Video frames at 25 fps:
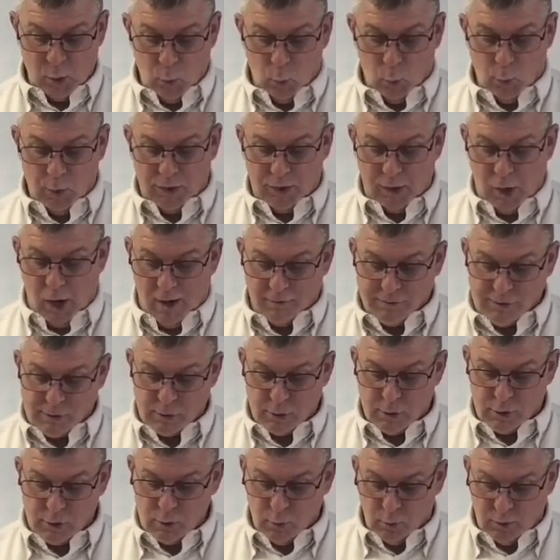with the
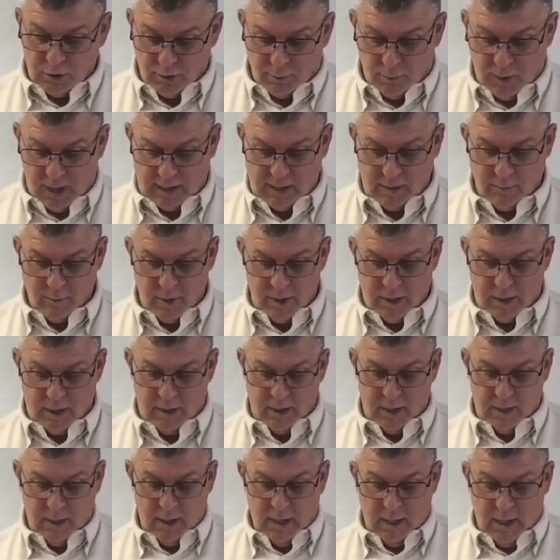officers and with the mighty men,
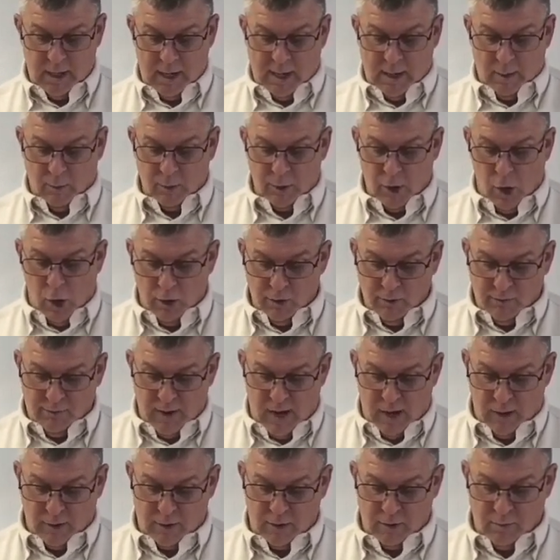with all the
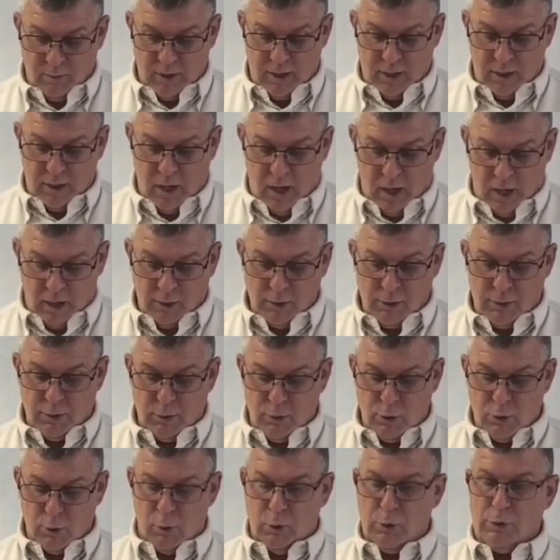valiant men, unto
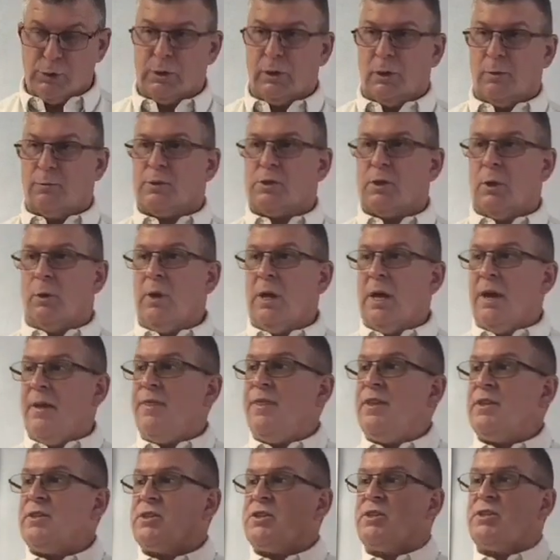Jerusalem." So
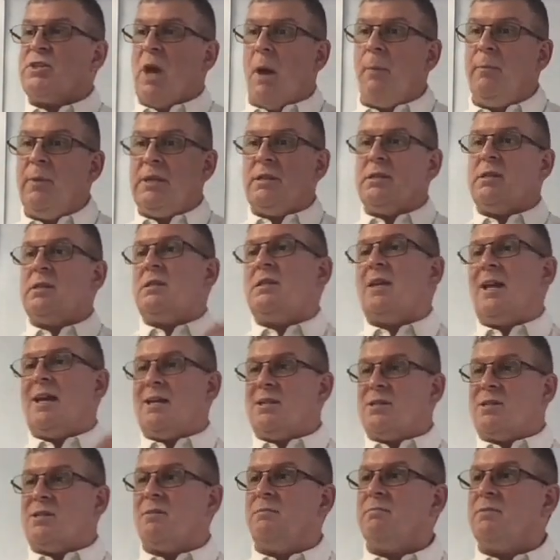this summons
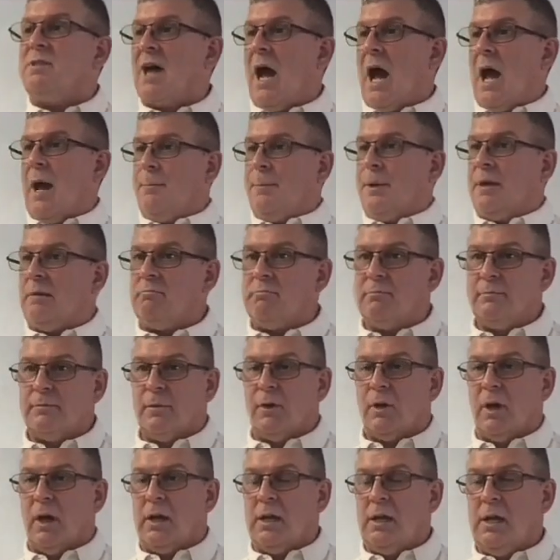takes some time,
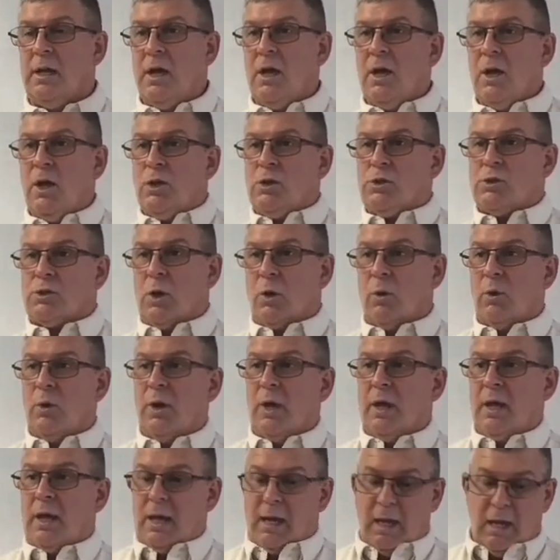okay? So
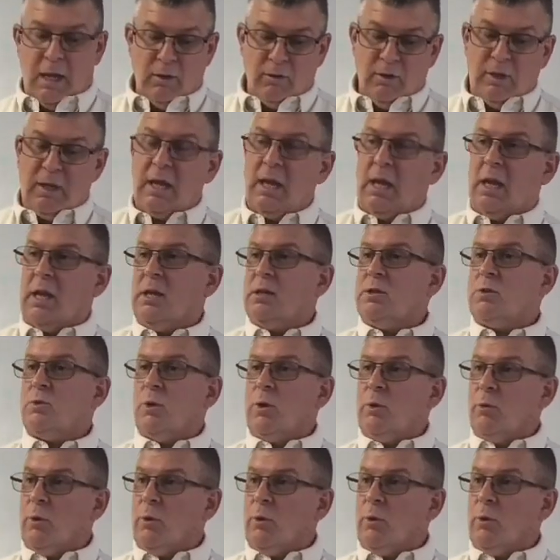in Kings we